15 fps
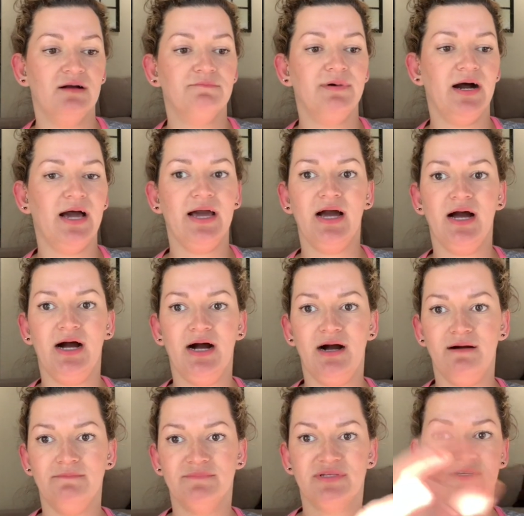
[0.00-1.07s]
But,
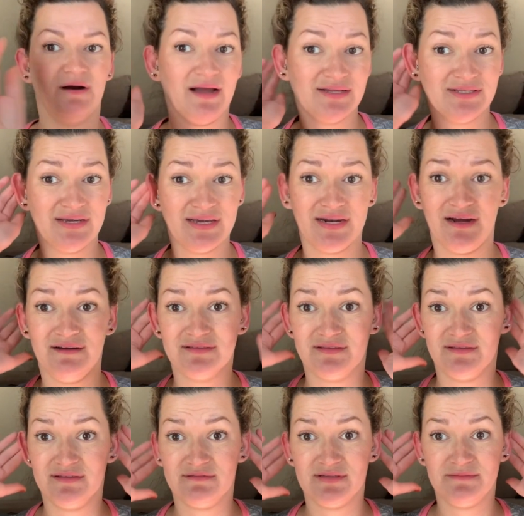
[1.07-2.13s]
so I took it out. So
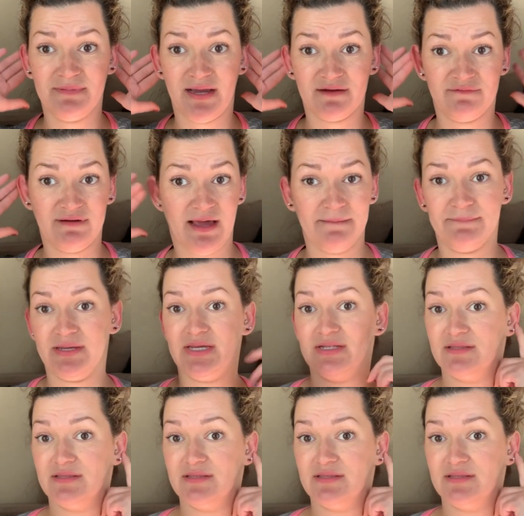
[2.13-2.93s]
this one's back flapping.